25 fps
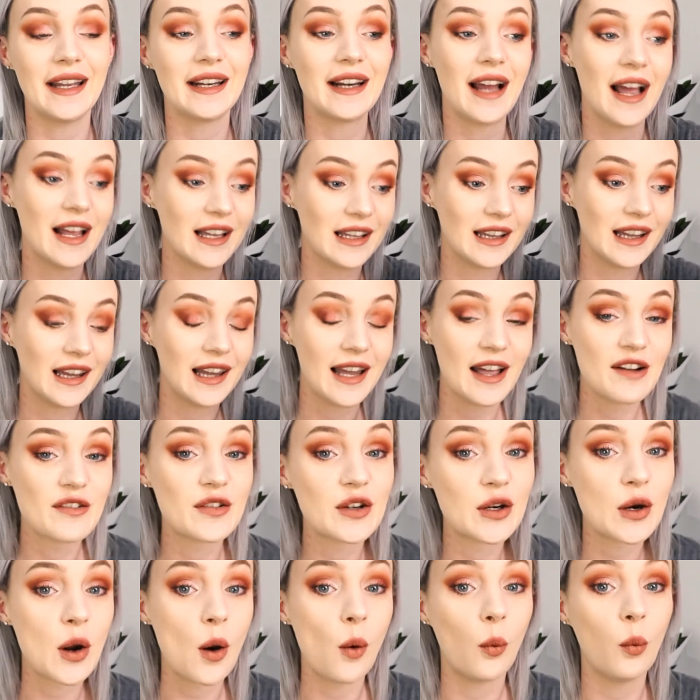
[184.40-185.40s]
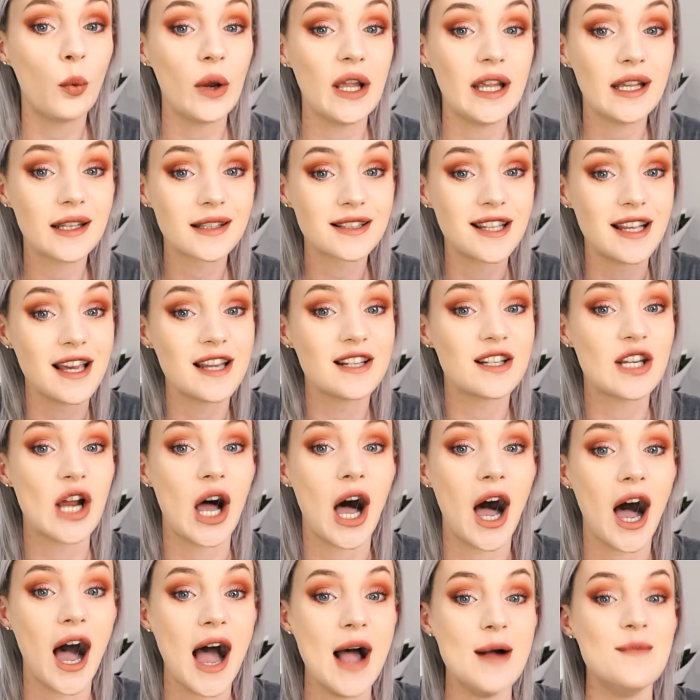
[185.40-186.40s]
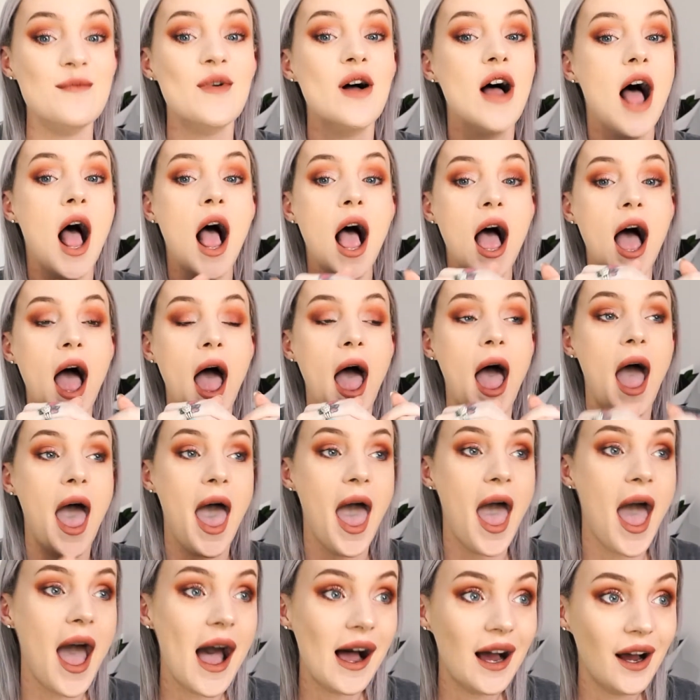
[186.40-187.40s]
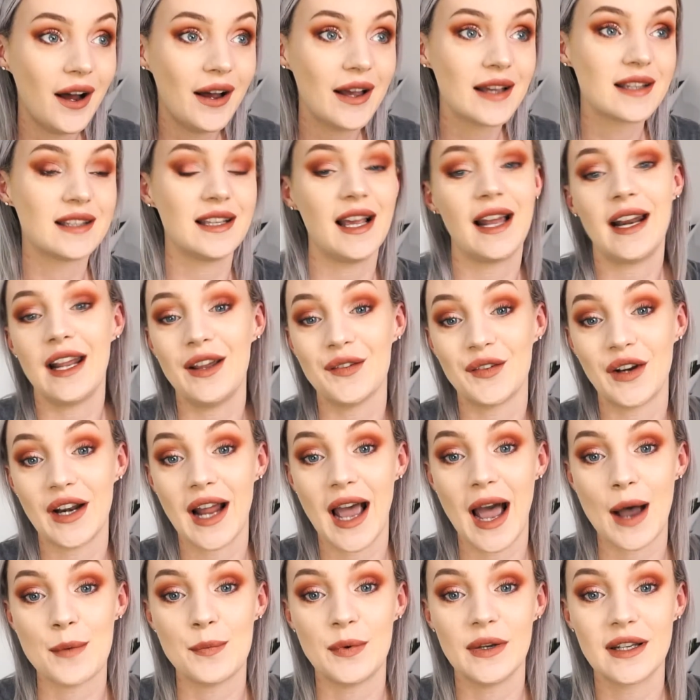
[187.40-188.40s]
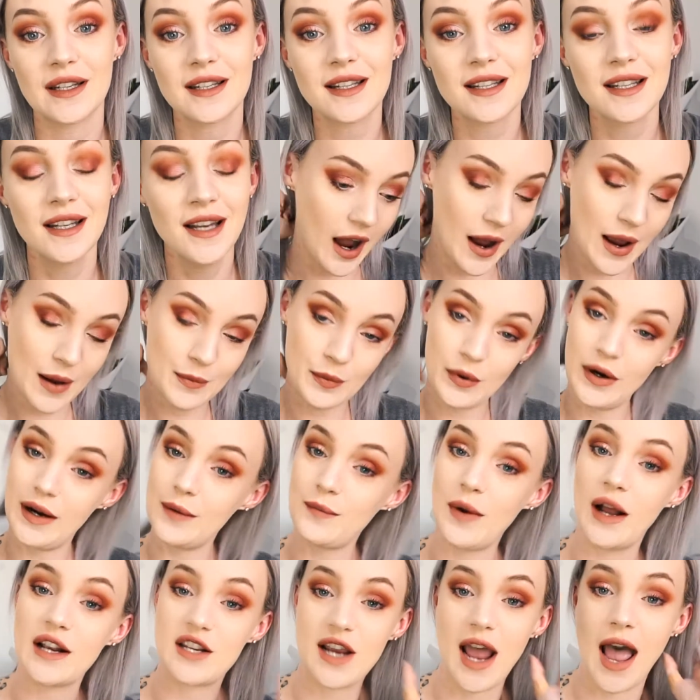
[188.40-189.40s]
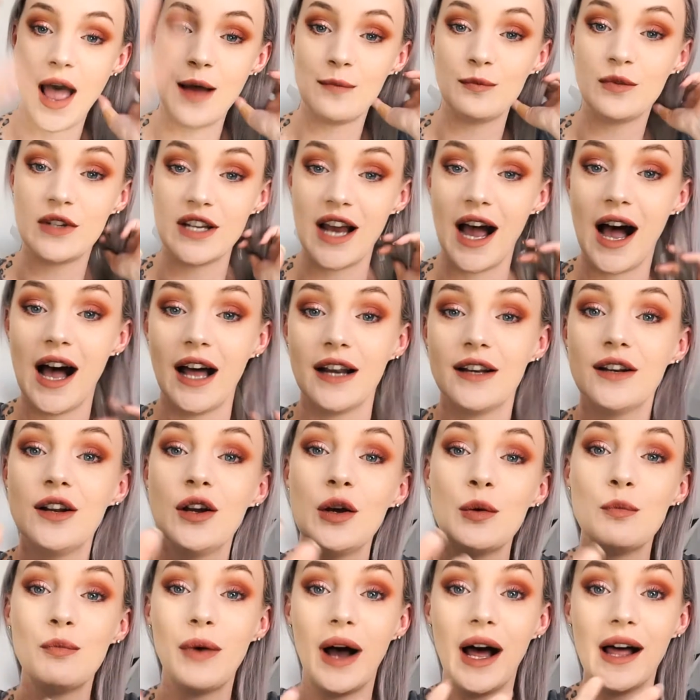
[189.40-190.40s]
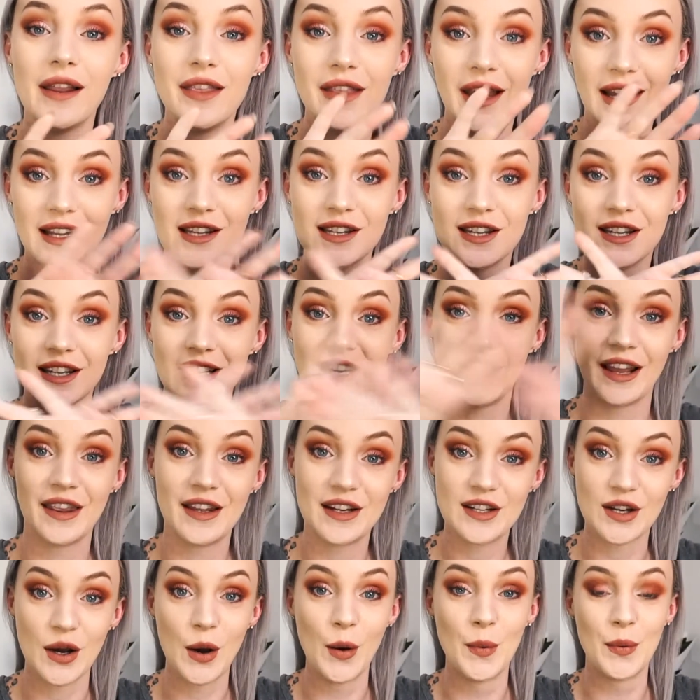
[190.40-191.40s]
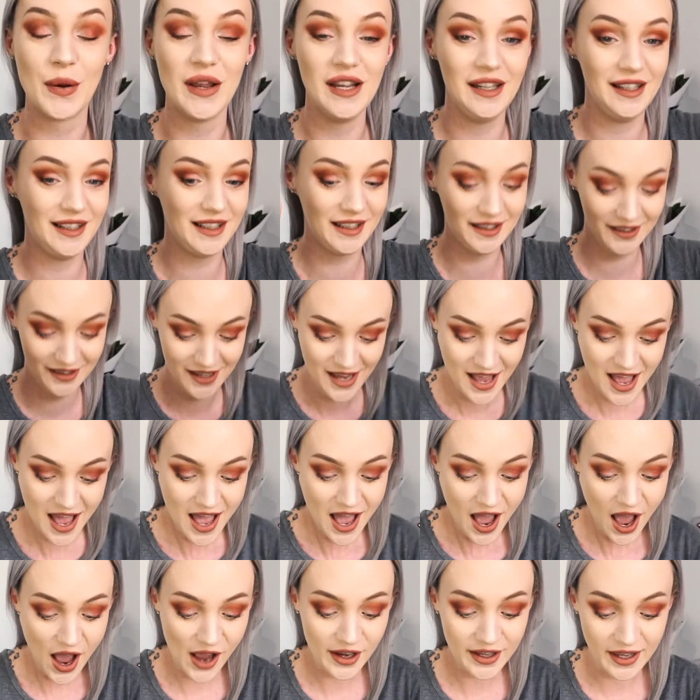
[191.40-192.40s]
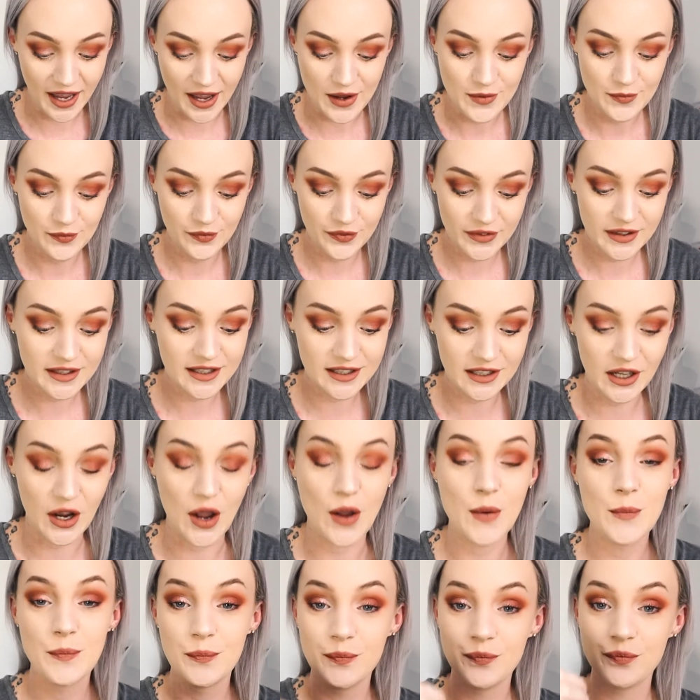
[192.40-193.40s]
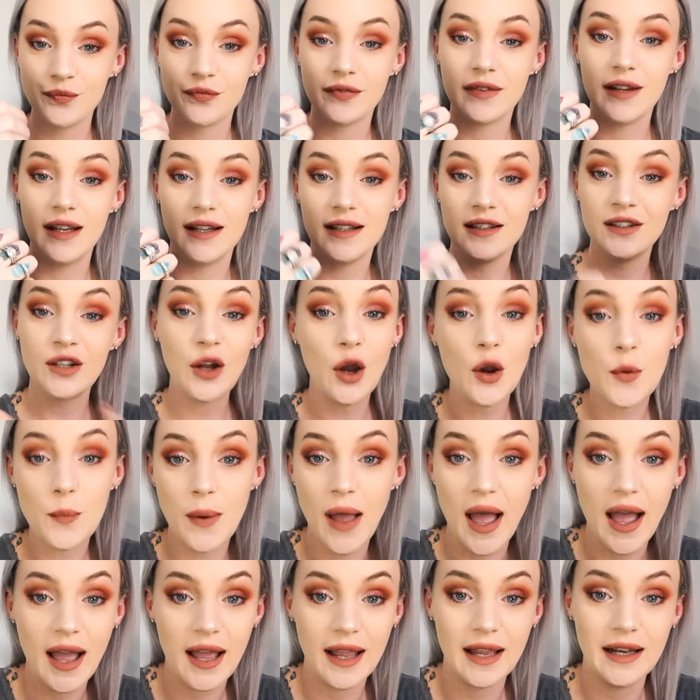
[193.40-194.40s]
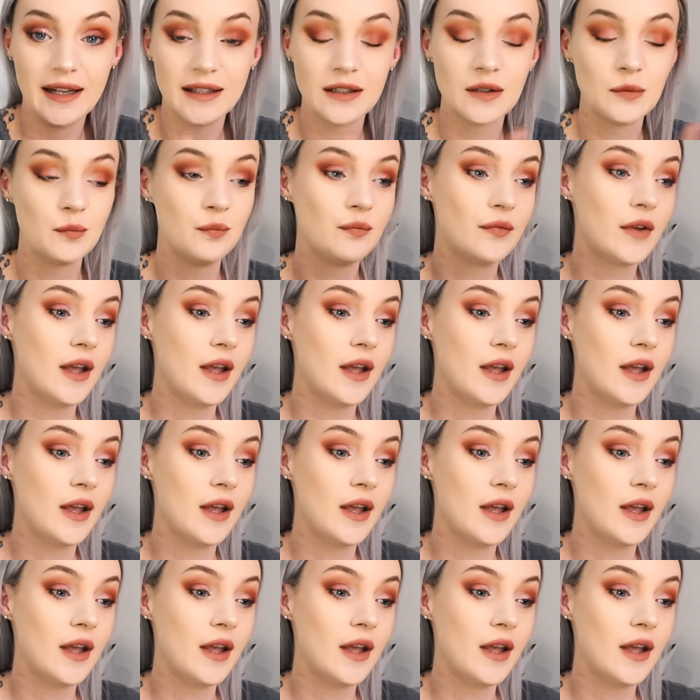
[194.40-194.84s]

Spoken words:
in 11 weeks time. How has that even happened? I pretty much am done, but that's another topic. Okay, so no pain.